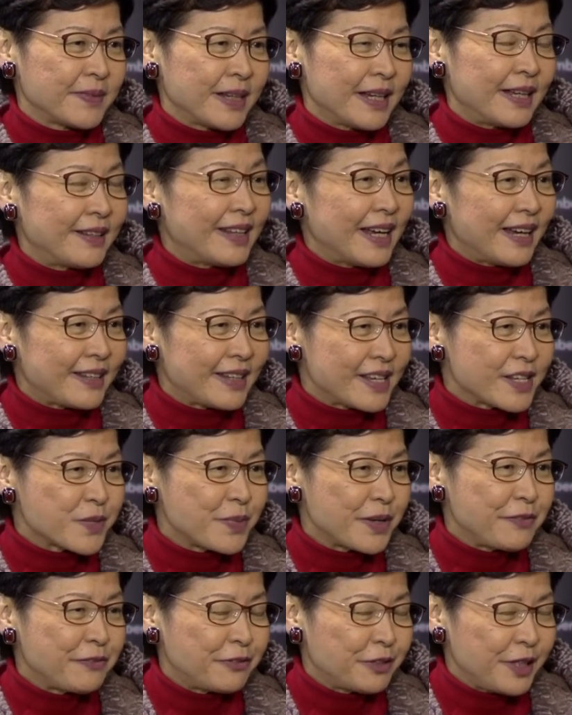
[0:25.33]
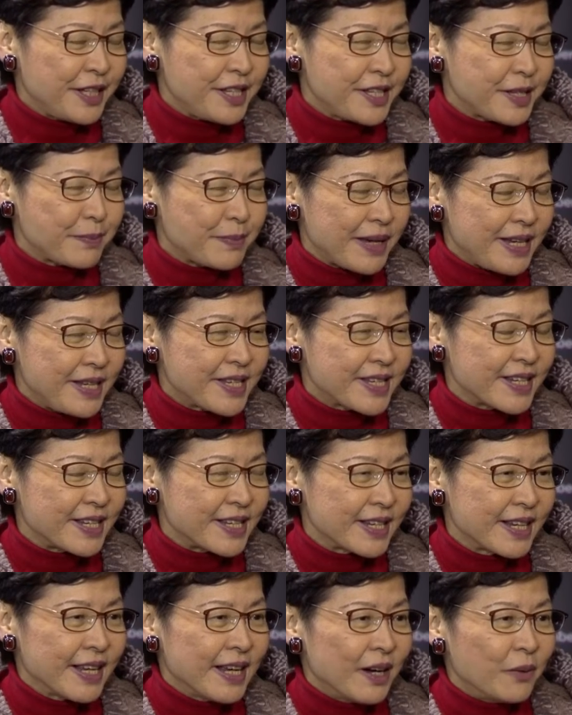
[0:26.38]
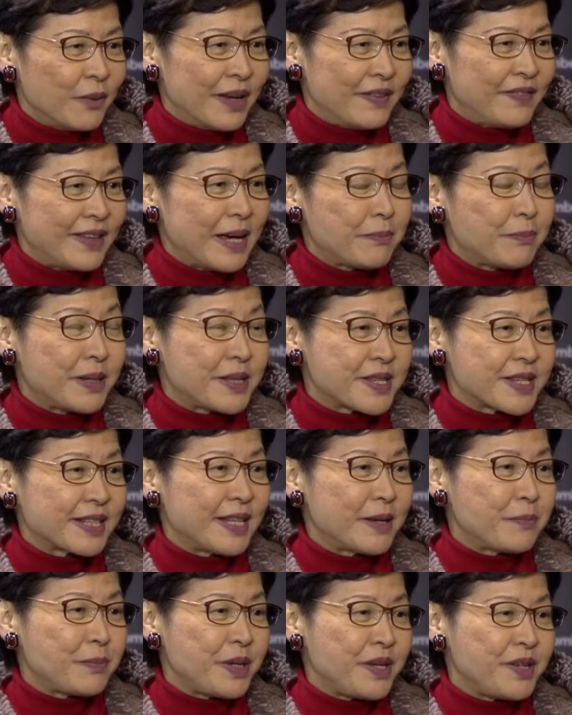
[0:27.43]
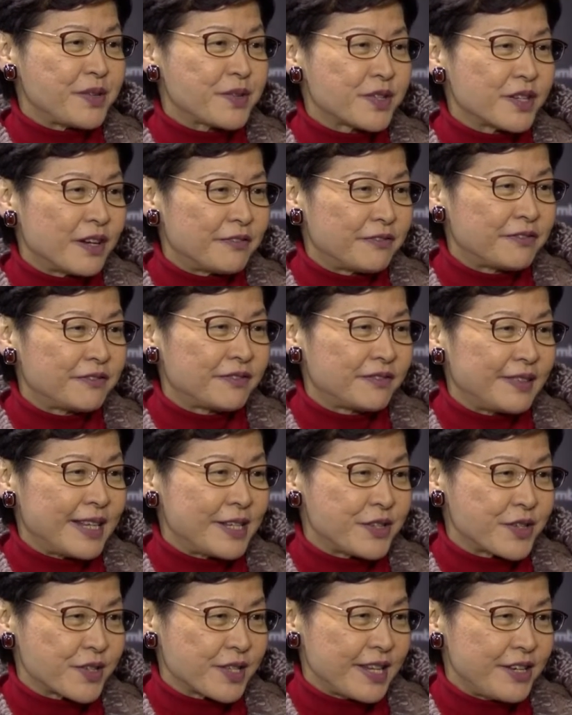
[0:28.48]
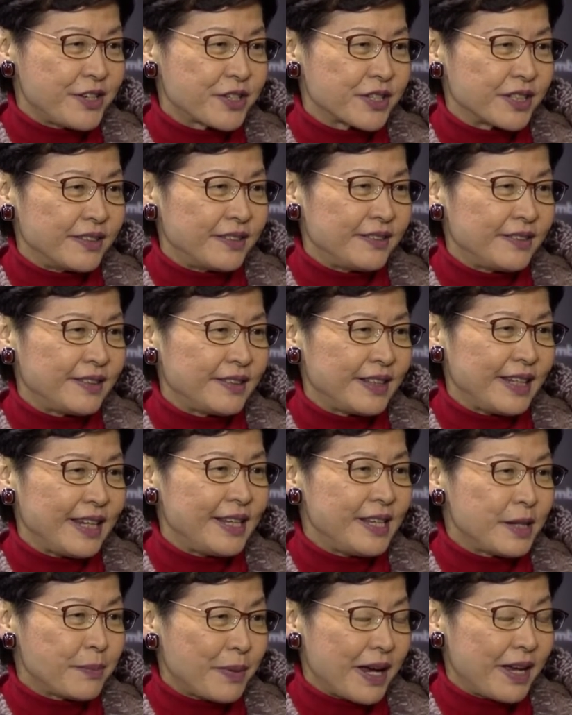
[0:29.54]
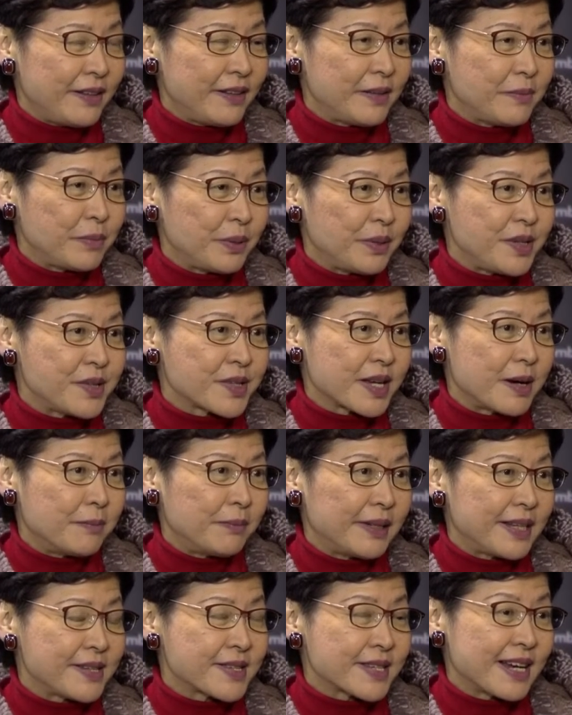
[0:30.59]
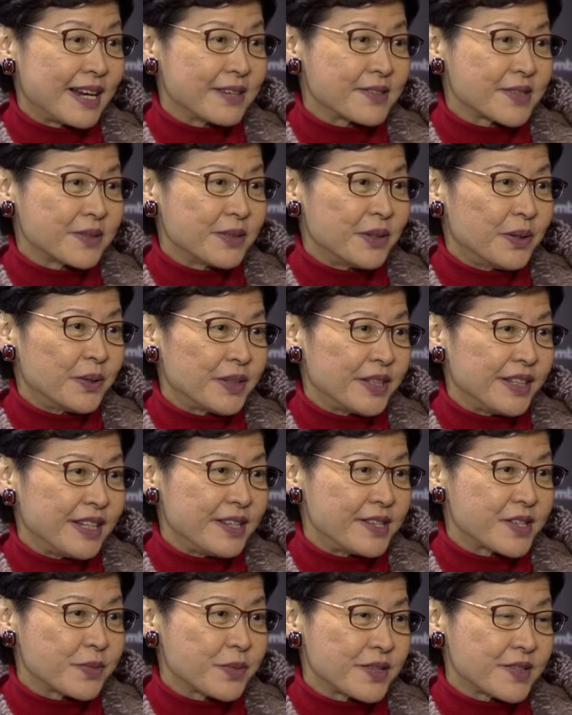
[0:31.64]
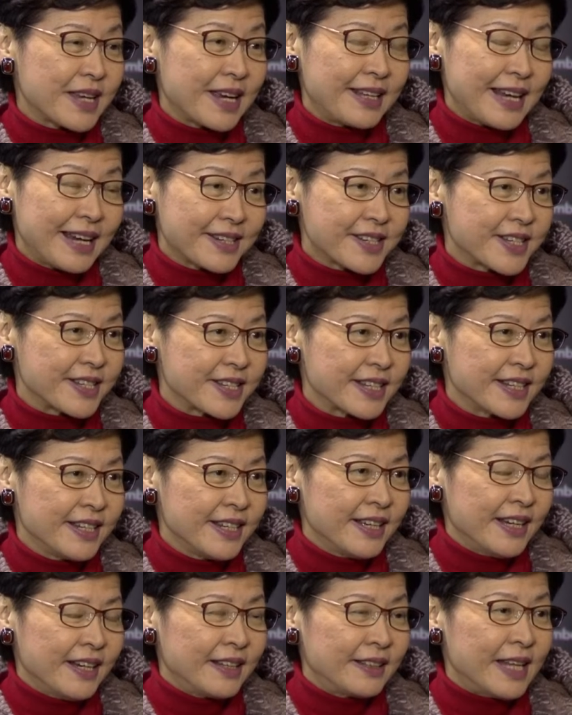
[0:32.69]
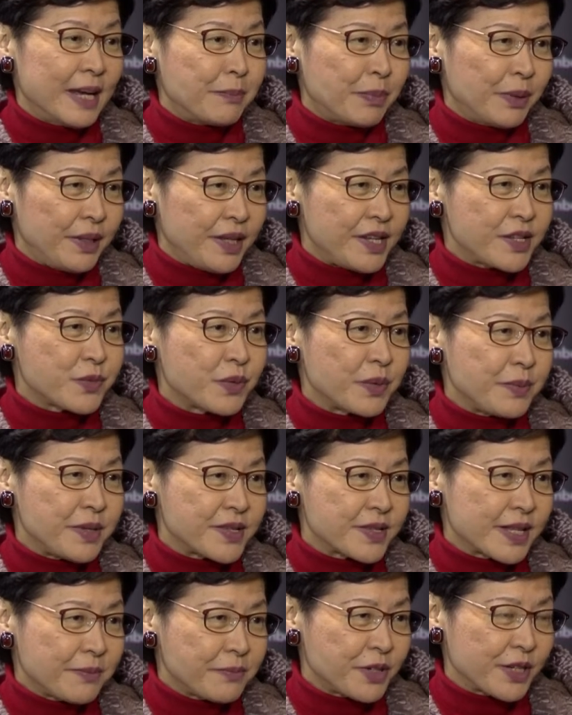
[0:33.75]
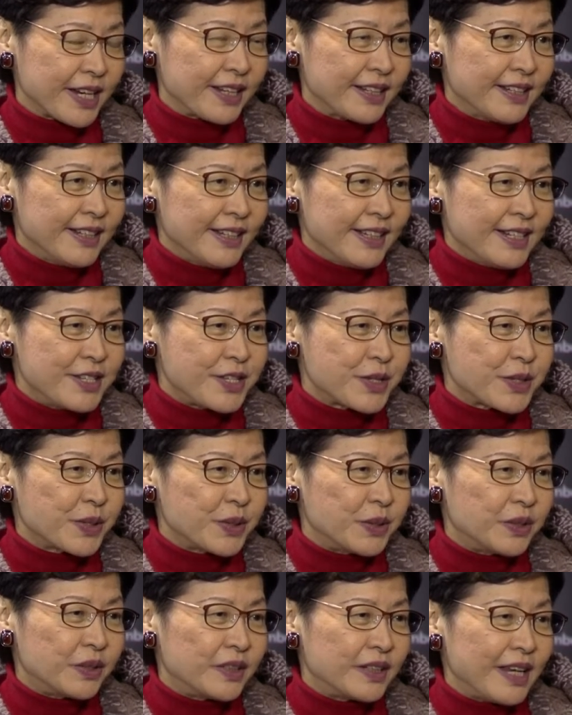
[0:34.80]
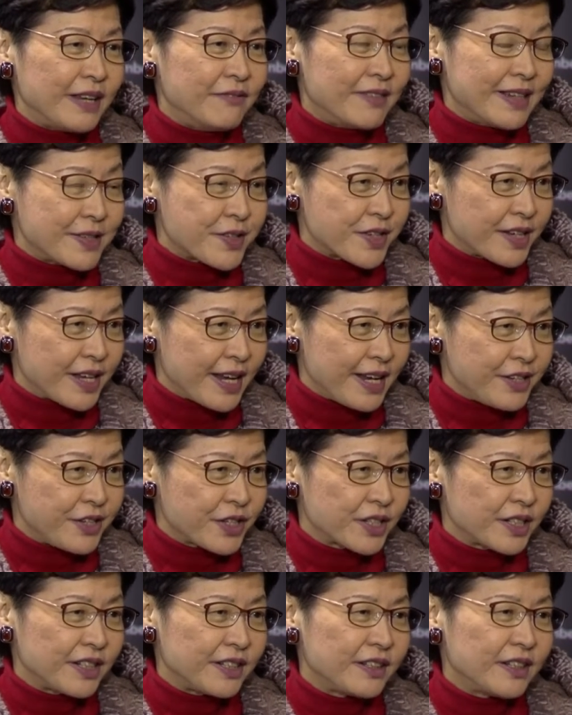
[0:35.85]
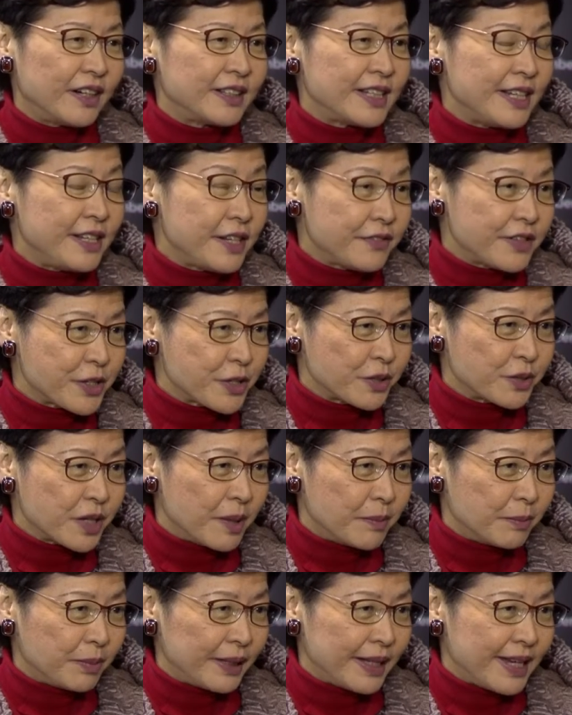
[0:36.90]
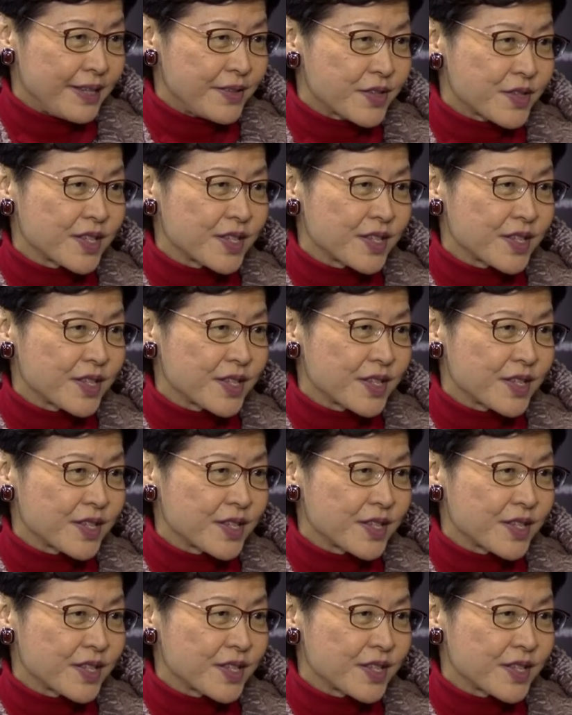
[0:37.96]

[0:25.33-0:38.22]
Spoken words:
That has been fully debated when that particular piece of legislation, the Independent Police Complaints Council Ordinance, was enacted, that police will be subject to investigation on individual complaints.